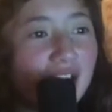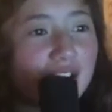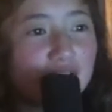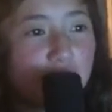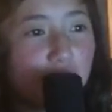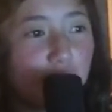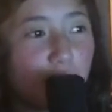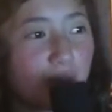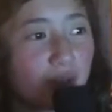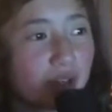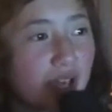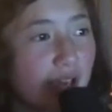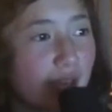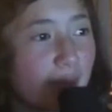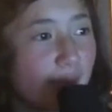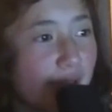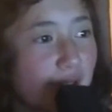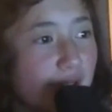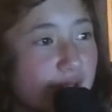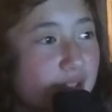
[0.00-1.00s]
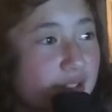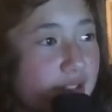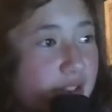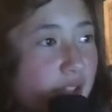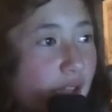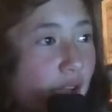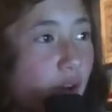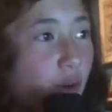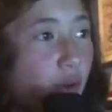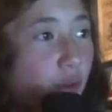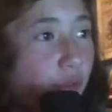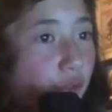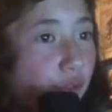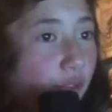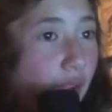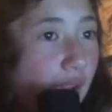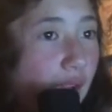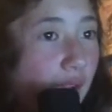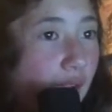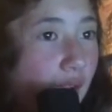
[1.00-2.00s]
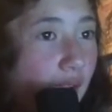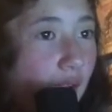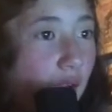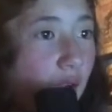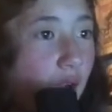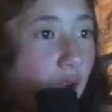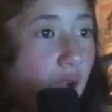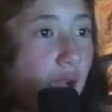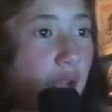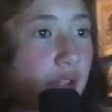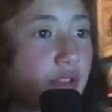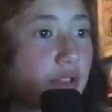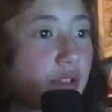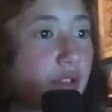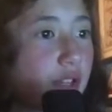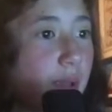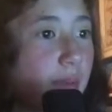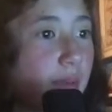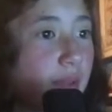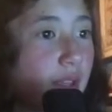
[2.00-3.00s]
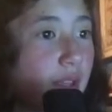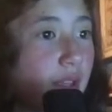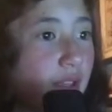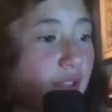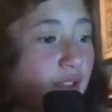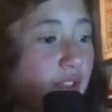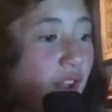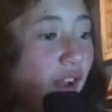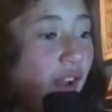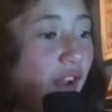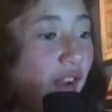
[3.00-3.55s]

I duplicate myself as the same things.